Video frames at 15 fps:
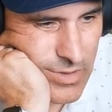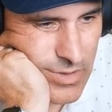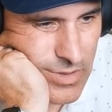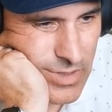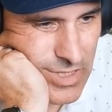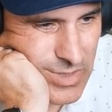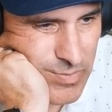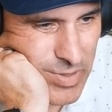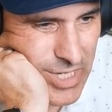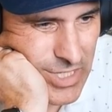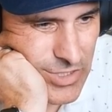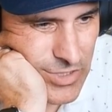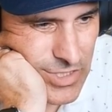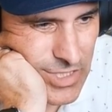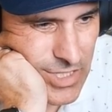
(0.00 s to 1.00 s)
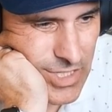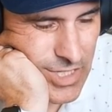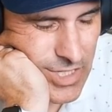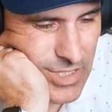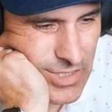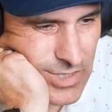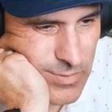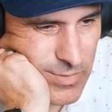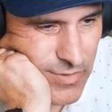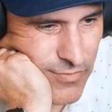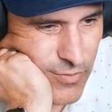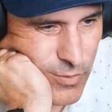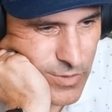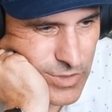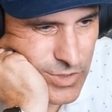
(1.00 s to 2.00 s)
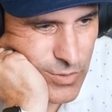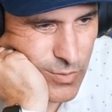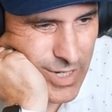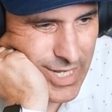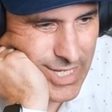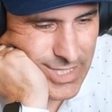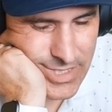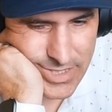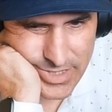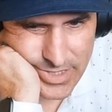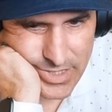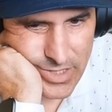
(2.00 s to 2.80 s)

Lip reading: because Patriot's gonna hit, he's gonna be Forged twice.